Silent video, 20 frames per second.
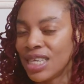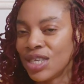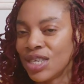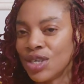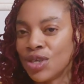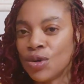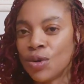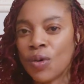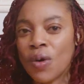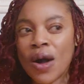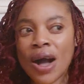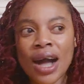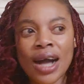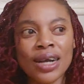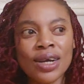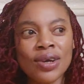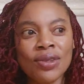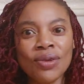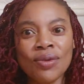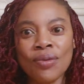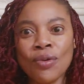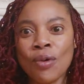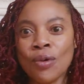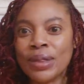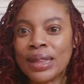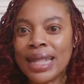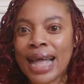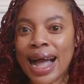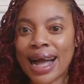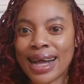you are going to go
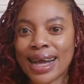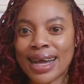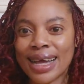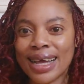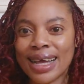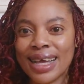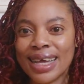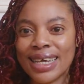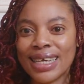dark